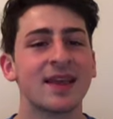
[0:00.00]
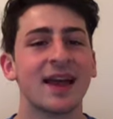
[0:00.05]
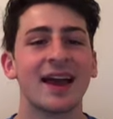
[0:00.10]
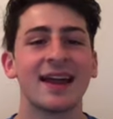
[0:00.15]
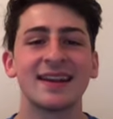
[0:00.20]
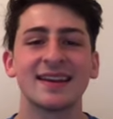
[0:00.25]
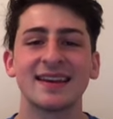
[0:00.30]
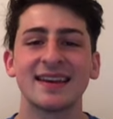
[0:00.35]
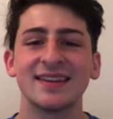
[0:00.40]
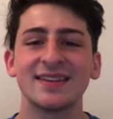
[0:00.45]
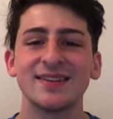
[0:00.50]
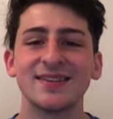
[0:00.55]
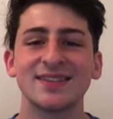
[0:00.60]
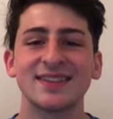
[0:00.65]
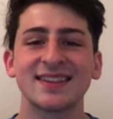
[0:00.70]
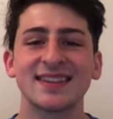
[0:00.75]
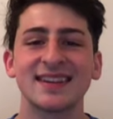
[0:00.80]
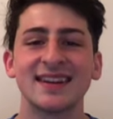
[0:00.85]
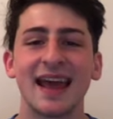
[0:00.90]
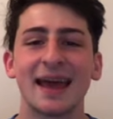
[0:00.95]
and again
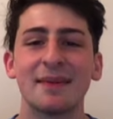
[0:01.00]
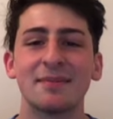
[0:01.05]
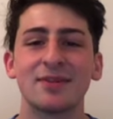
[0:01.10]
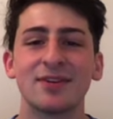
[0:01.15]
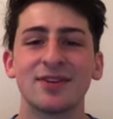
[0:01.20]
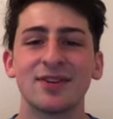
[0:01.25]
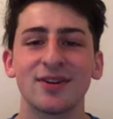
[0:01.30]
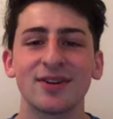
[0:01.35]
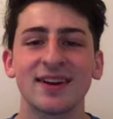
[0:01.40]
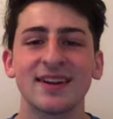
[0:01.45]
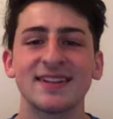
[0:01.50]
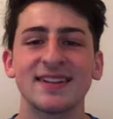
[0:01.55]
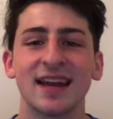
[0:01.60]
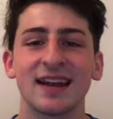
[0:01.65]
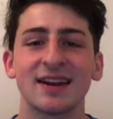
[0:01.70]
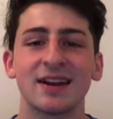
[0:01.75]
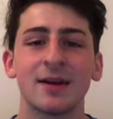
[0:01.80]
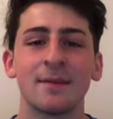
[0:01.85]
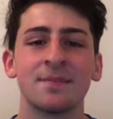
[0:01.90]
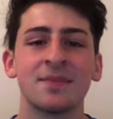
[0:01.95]
using the name of your
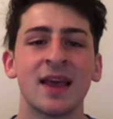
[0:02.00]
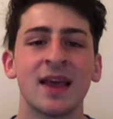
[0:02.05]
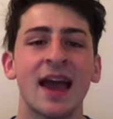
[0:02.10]
container